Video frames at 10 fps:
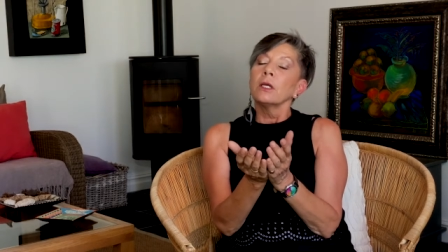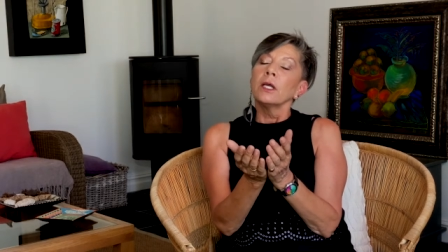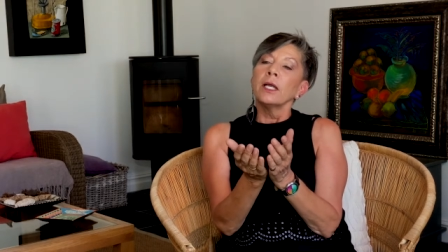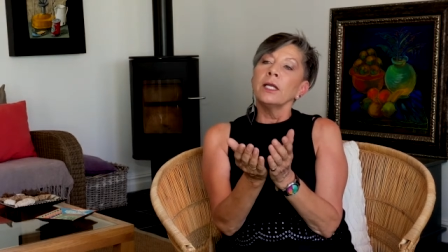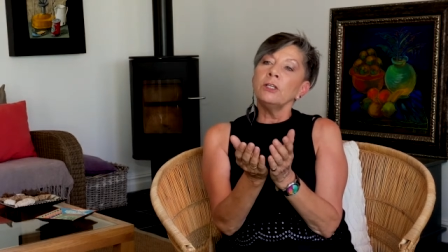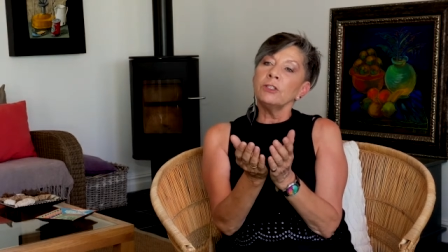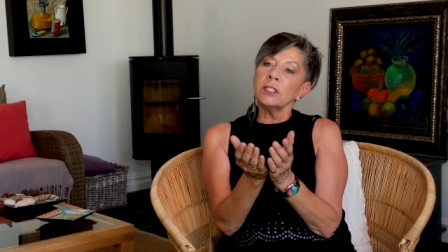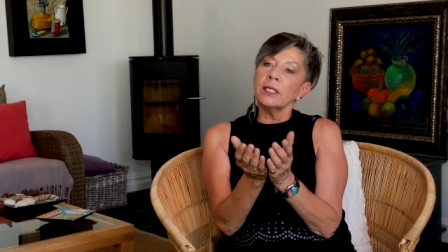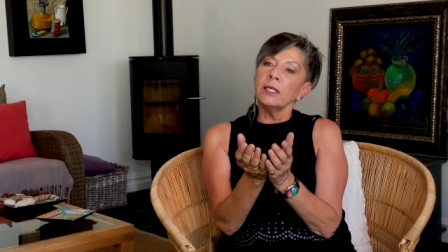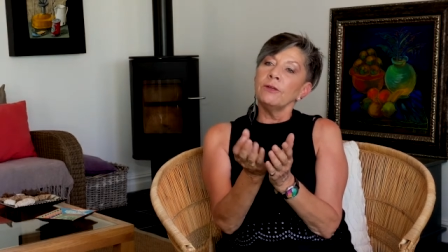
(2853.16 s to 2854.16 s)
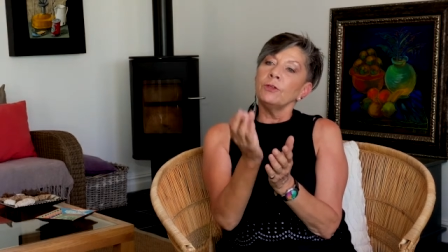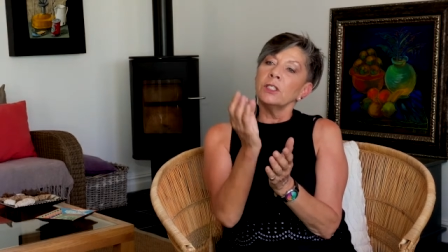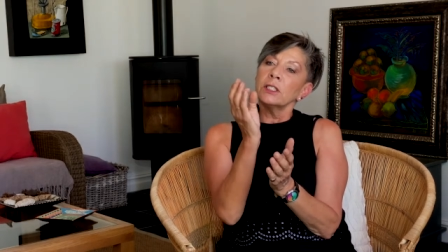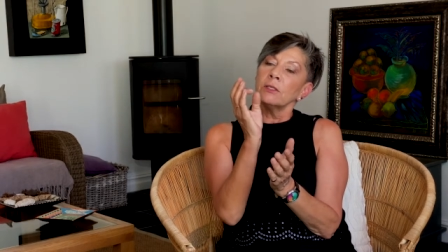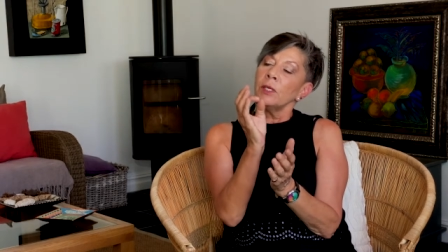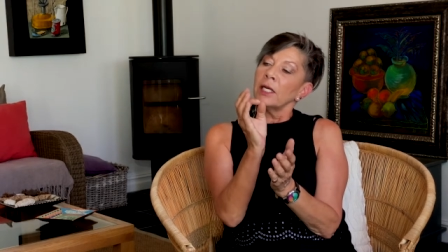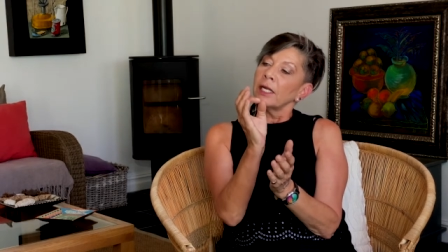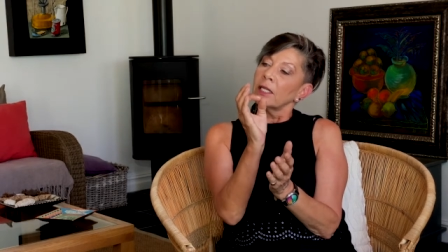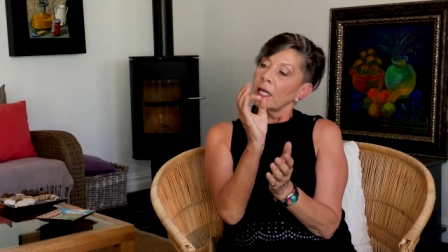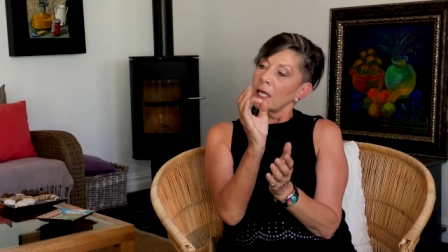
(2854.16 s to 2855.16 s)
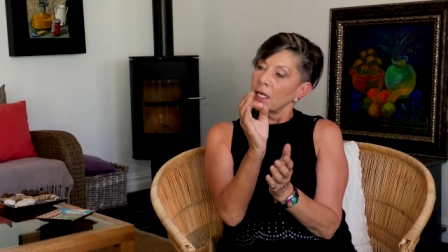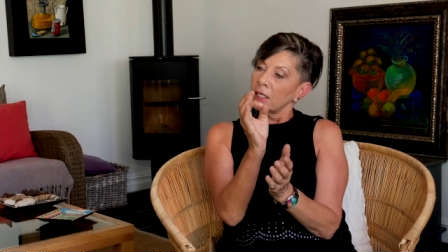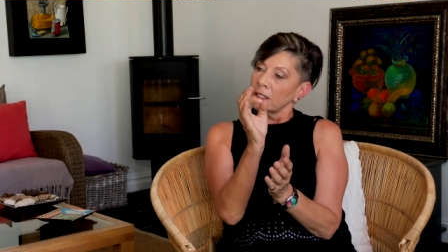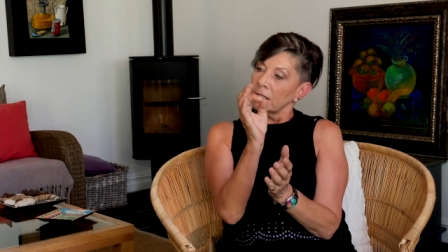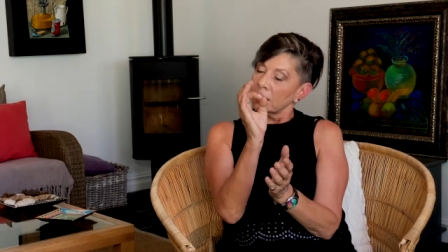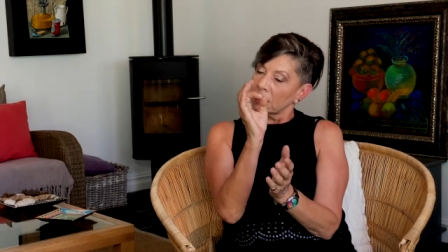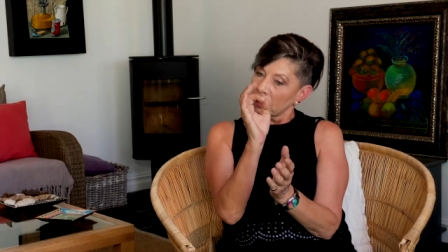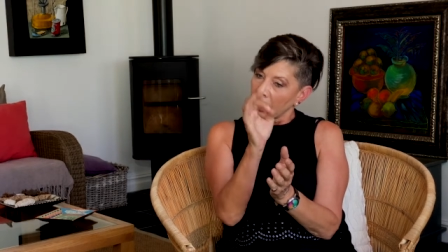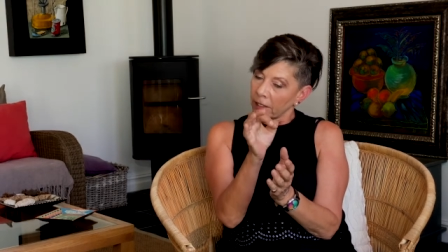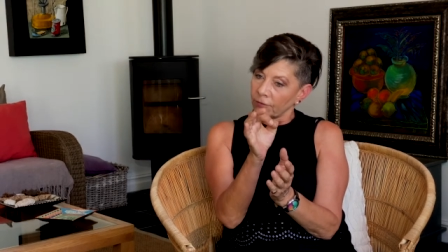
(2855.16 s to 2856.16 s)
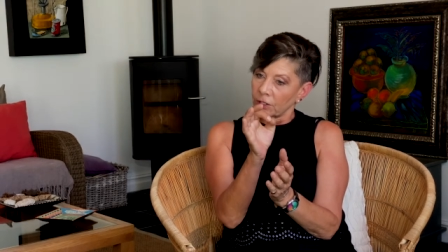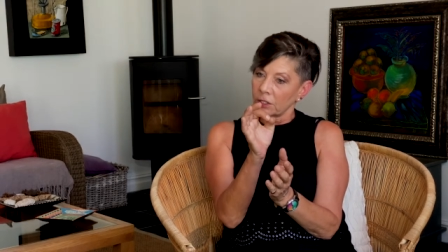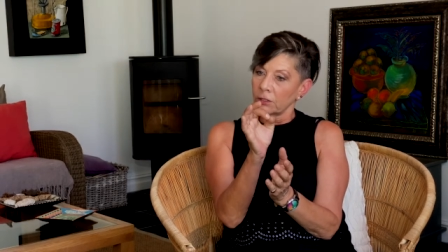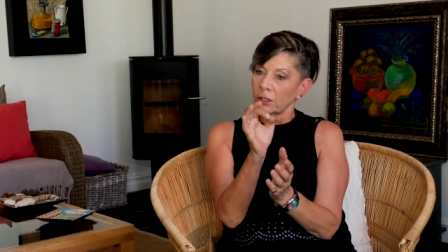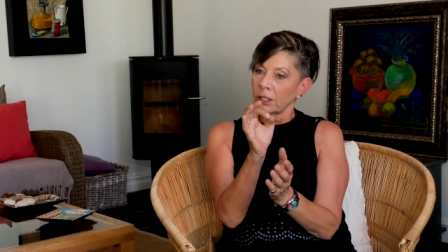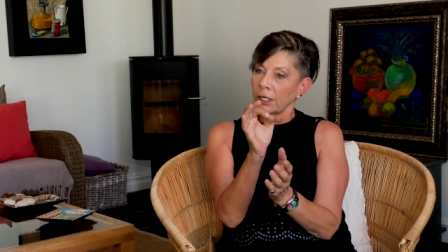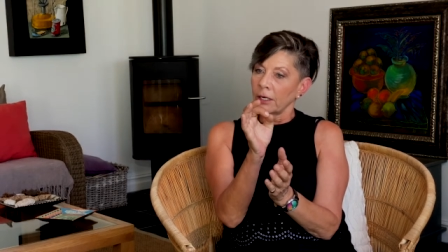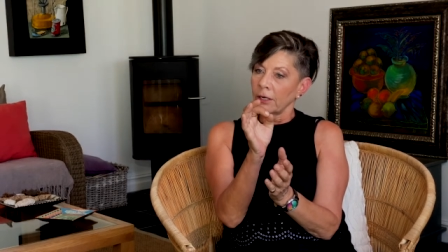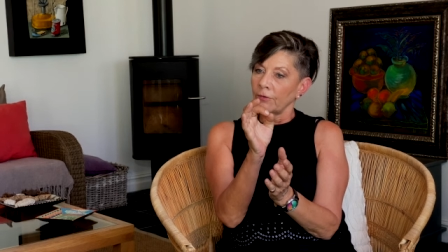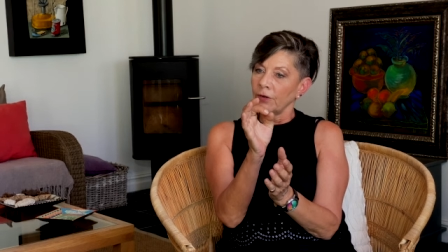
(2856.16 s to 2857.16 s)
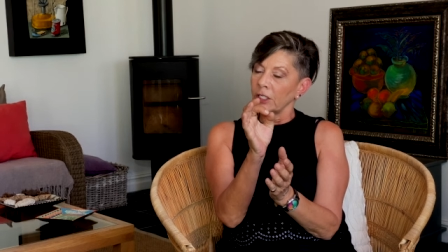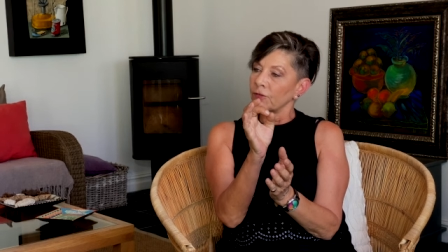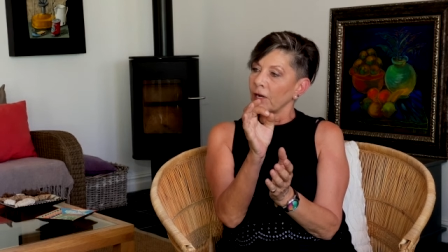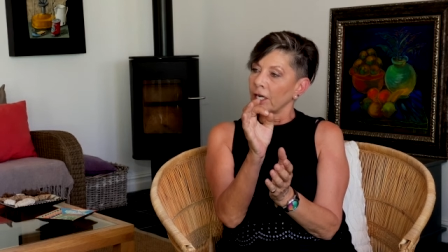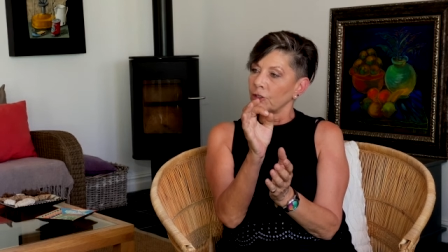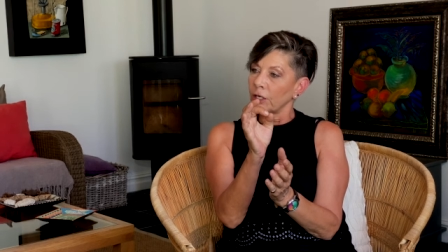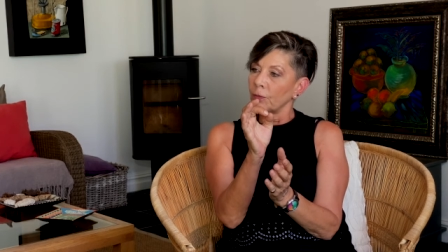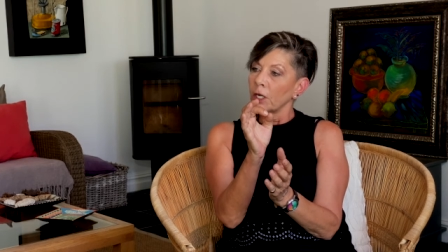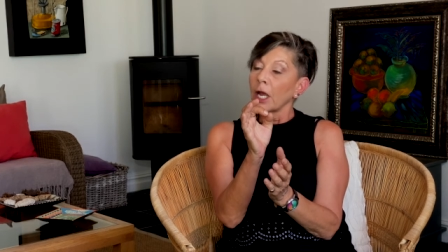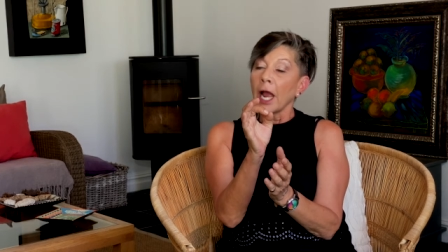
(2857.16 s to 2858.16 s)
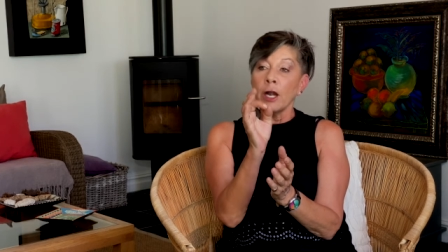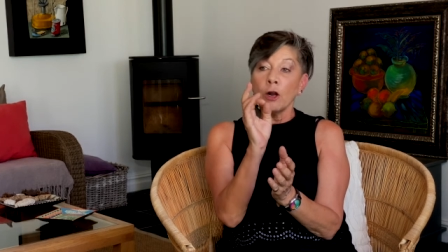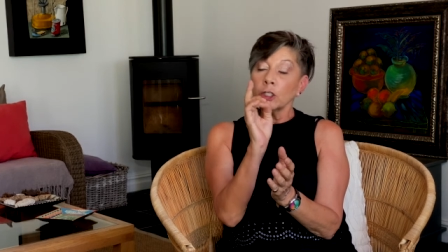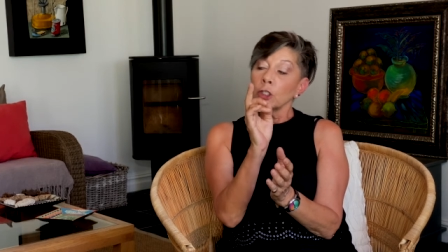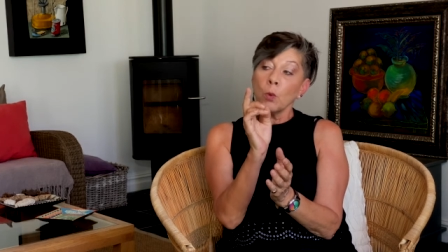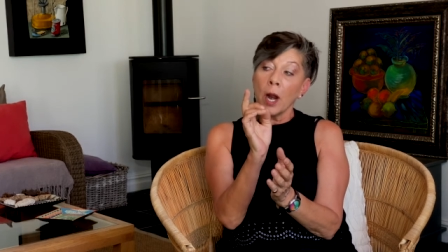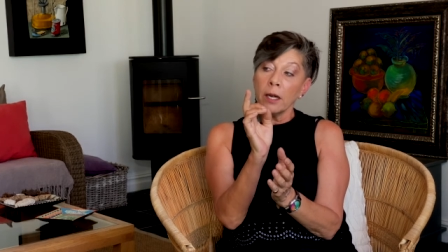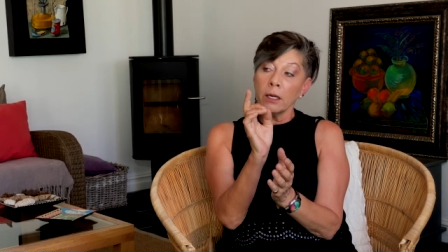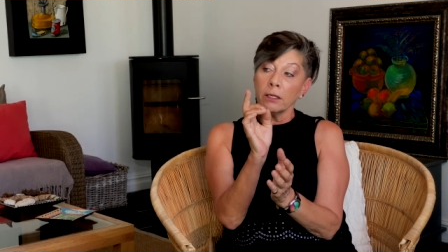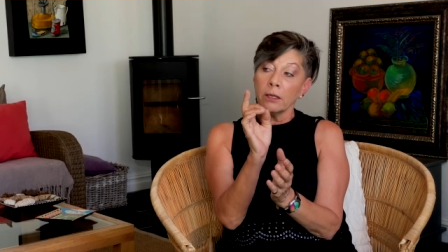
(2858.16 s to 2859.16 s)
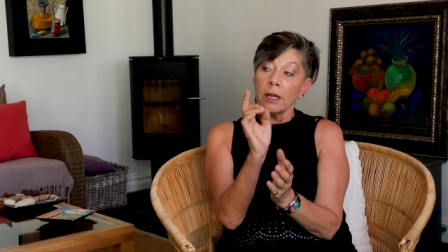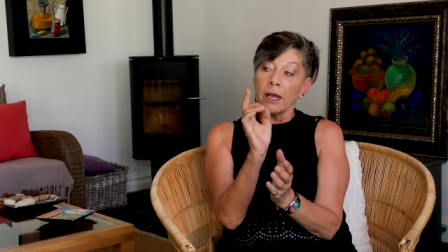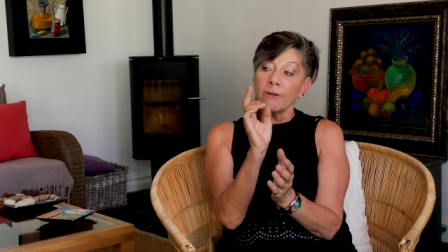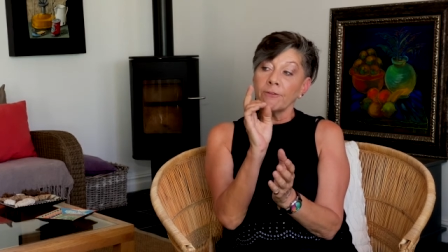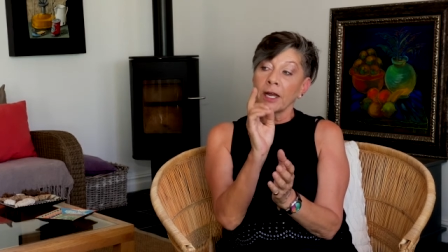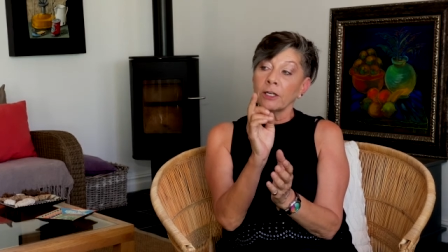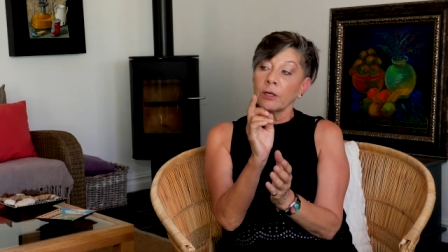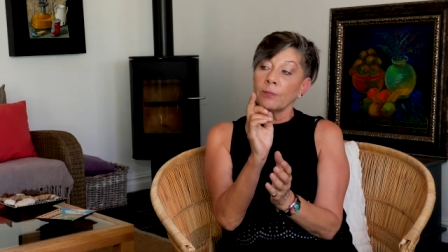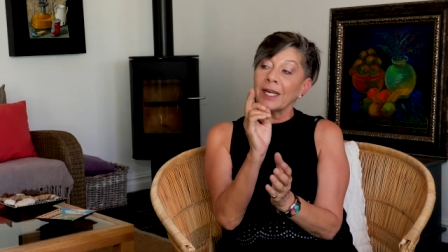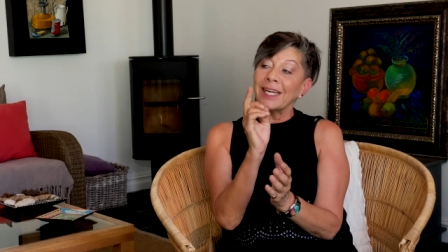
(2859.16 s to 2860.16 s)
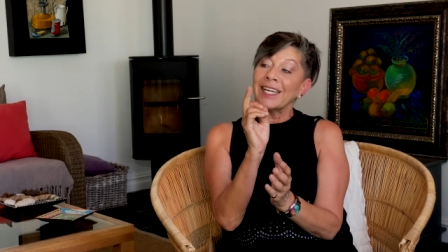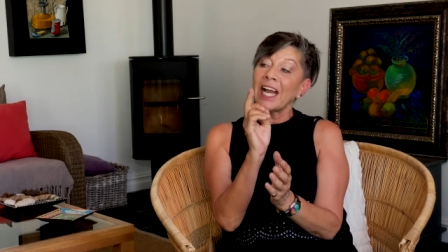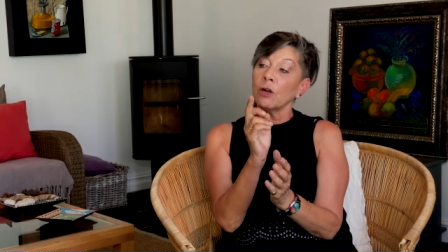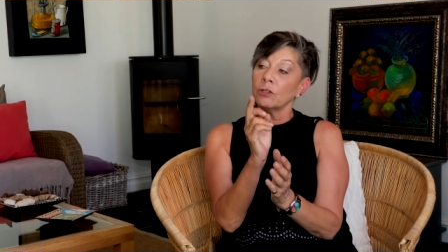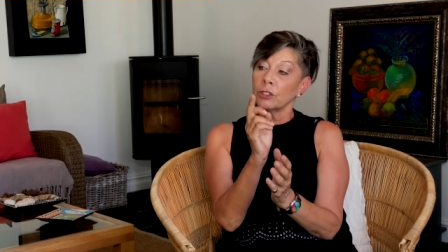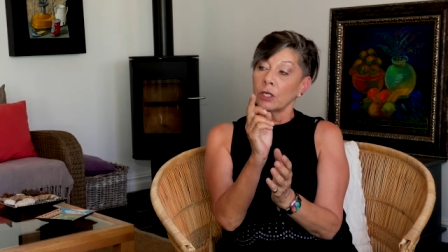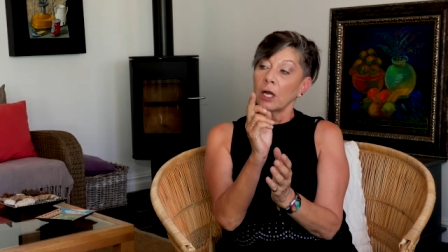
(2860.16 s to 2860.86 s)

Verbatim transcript: And interestingly, if you stimulate the hairs inside of this Venus flytrap, and not just one, a flytrap can count.